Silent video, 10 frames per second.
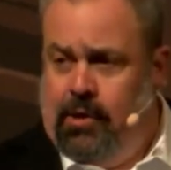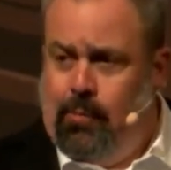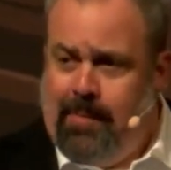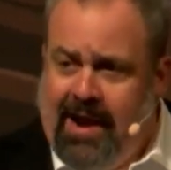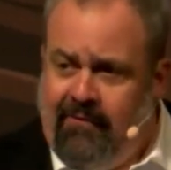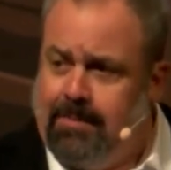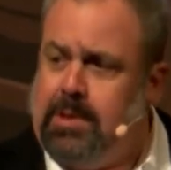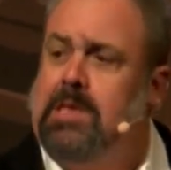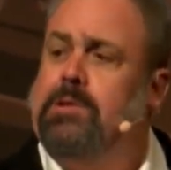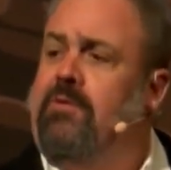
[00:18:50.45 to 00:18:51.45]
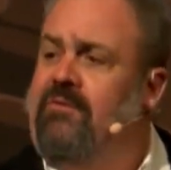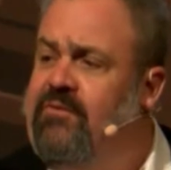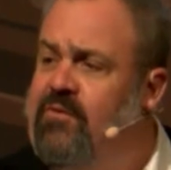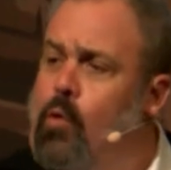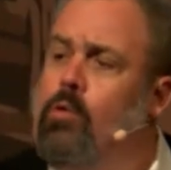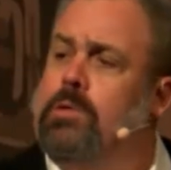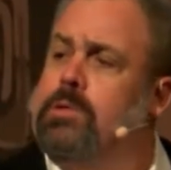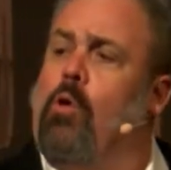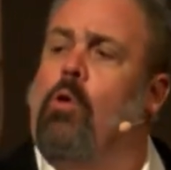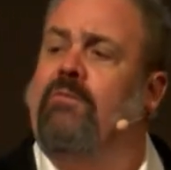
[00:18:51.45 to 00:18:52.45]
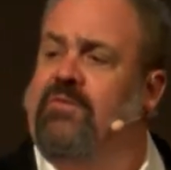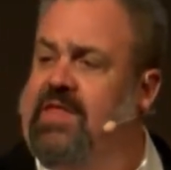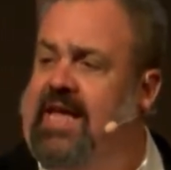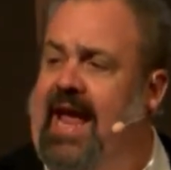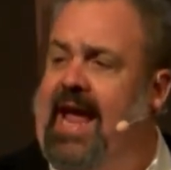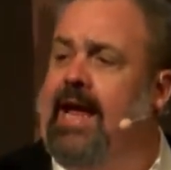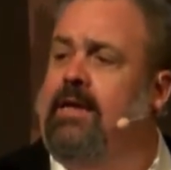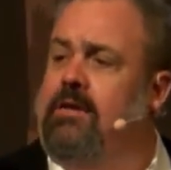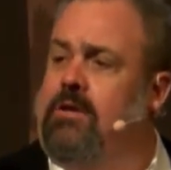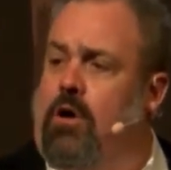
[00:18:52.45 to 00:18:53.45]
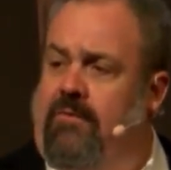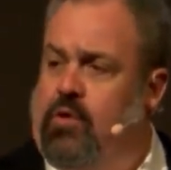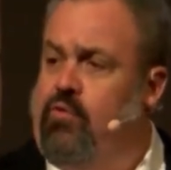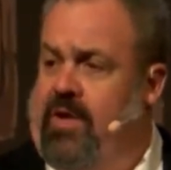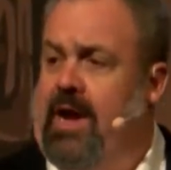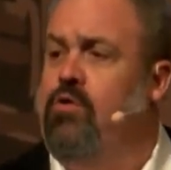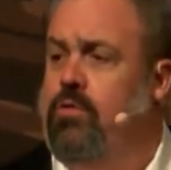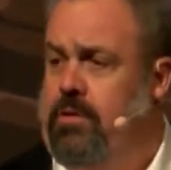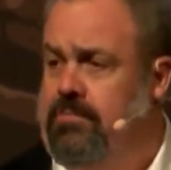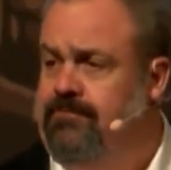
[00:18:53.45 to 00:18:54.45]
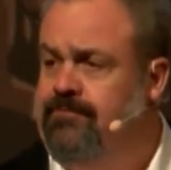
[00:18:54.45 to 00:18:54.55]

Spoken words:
your bankruptcy sort of falls off the end of your record.